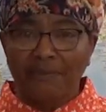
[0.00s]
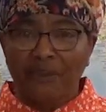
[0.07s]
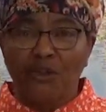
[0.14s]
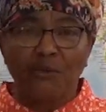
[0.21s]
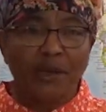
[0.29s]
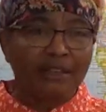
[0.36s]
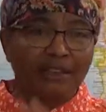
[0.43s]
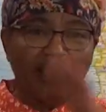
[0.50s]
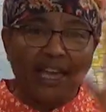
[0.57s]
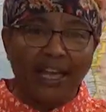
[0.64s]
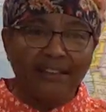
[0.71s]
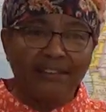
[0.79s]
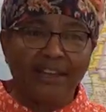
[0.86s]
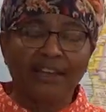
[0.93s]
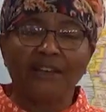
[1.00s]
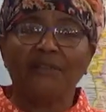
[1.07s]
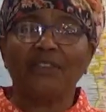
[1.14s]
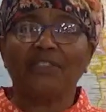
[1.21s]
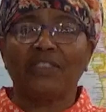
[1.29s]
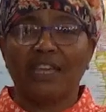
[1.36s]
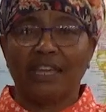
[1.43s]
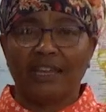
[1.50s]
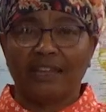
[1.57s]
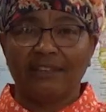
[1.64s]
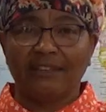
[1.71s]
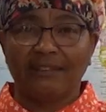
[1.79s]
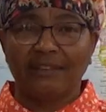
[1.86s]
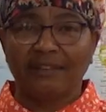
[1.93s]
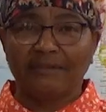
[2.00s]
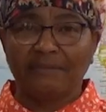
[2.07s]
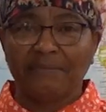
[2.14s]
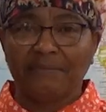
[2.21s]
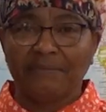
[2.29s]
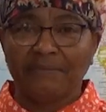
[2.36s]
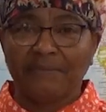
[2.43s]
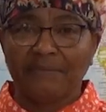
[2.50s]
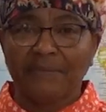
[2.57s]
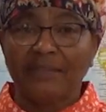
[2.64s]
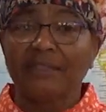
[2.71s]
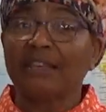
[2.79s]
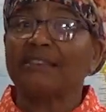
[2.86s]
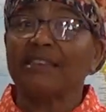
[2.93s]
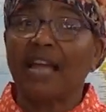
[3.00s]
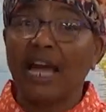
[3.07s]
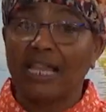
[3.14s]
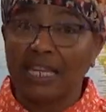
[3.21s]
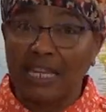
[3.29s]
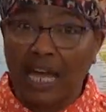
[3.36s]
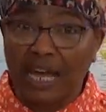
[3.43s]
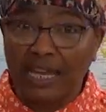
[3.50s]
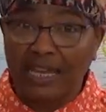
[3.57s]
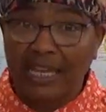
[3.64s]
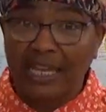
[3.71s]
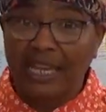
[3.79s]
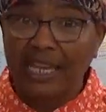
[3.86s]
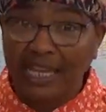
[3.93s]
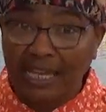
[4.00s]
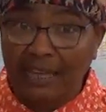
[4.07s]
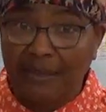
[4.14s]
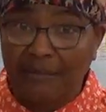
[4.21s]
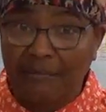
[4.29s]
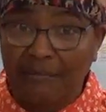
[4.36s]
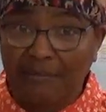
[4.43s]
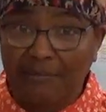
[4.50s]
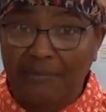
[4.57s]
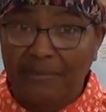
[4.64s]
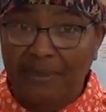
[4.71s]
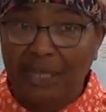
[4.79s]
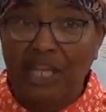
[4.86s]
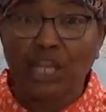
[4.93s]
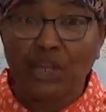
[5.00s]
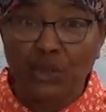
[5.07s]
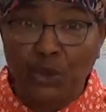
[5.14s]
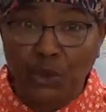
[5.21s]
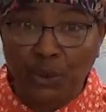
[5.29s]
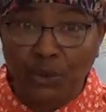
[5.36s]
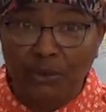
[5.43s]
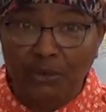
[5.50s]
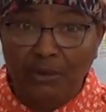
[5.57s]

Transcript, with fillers: you must cast out everything that's not like him in you.